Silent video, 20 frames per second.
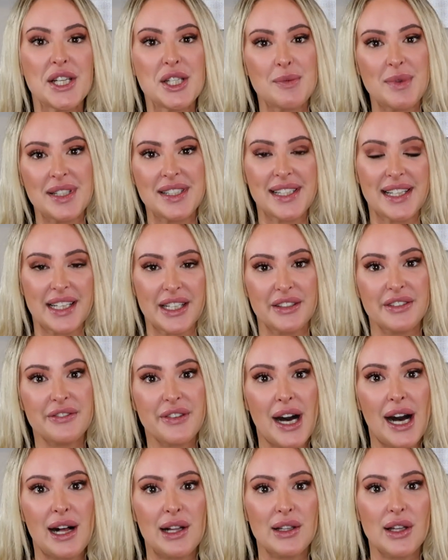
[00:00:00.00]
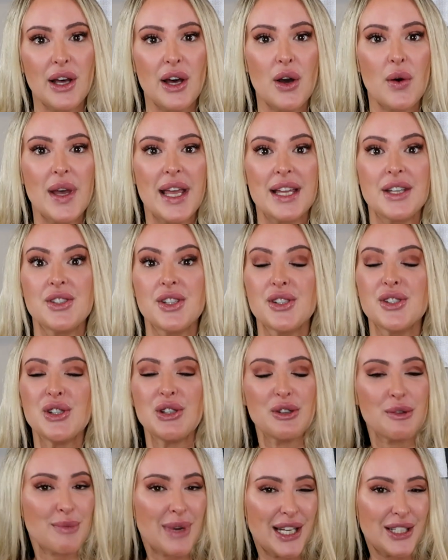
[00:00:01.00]
regimens that I follow. And just
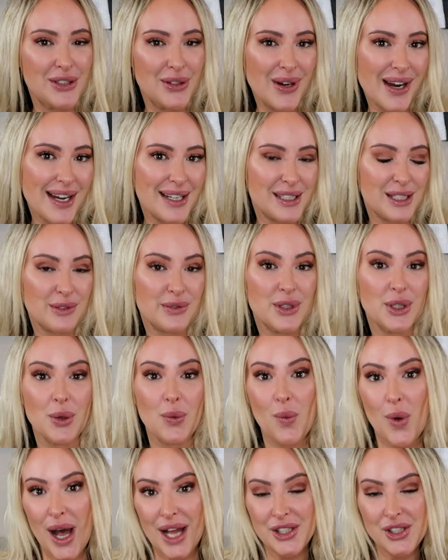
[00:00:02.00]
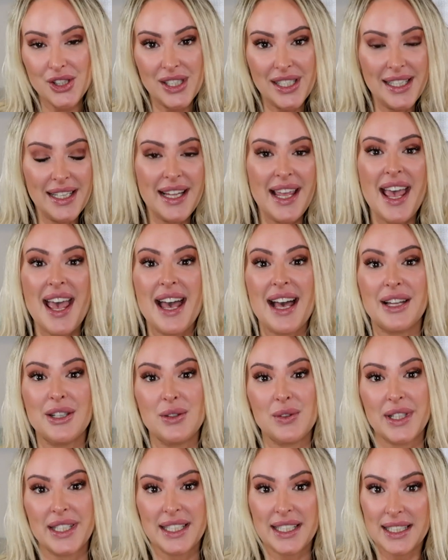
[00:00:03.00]
to remind you guys, if you're watching
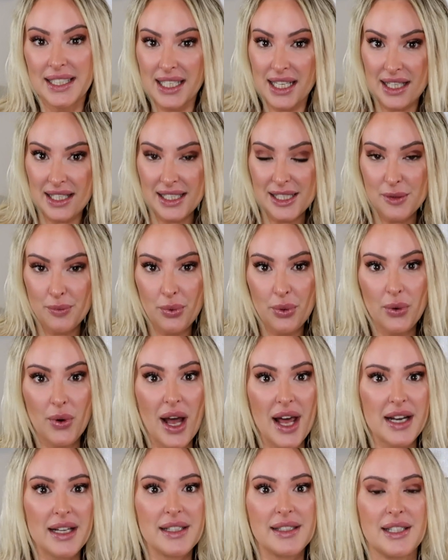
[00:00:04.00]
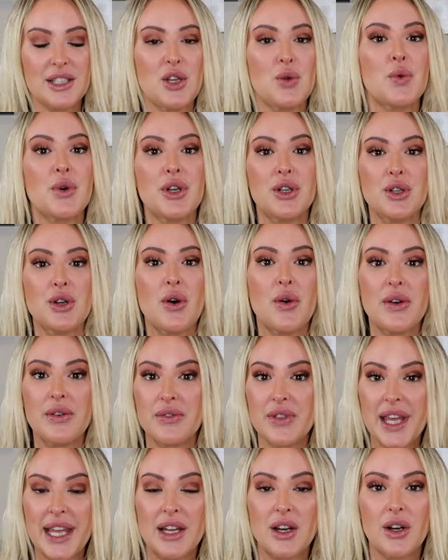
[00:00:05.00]
and you like any of these products and you wanna know
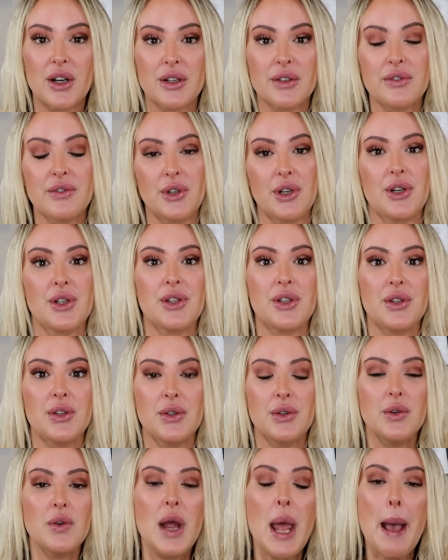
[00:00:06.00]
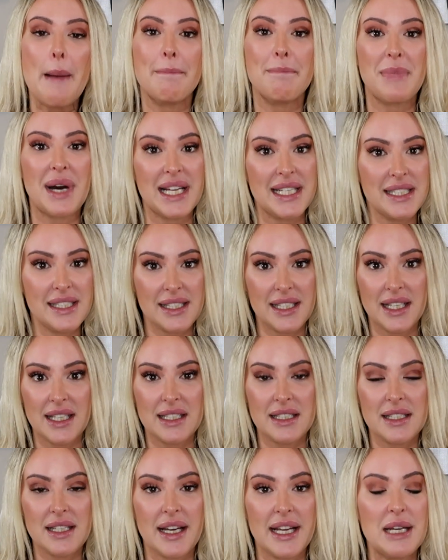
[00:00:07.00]
if they are for you, my
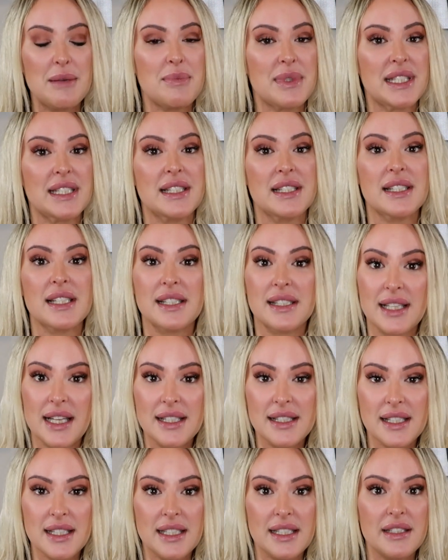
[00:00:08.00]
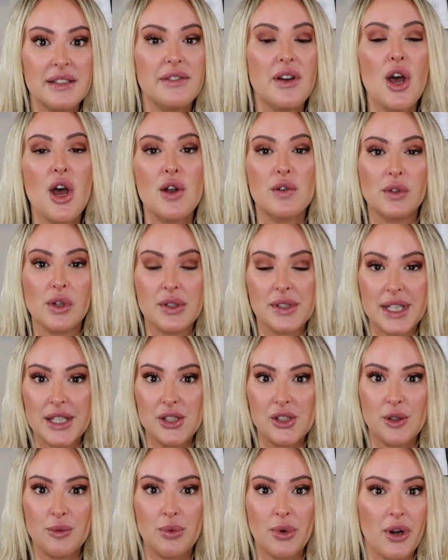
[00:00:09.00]
skin type is sensitive,
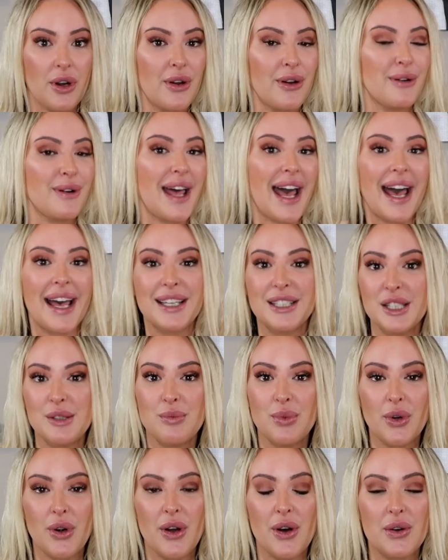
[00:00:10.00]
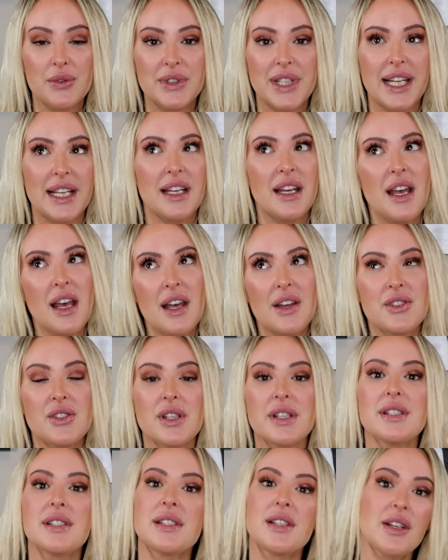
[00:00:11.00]
rosacea prone, acne prone, like
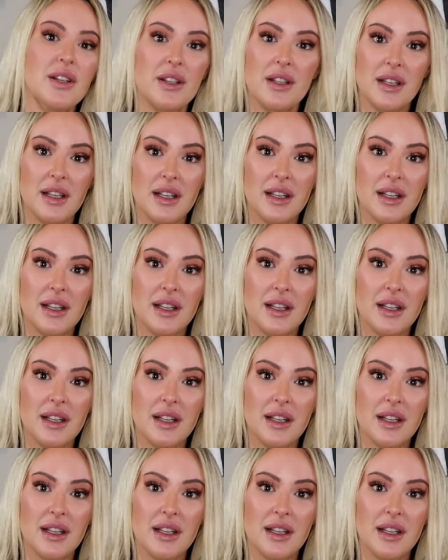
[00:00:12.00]
just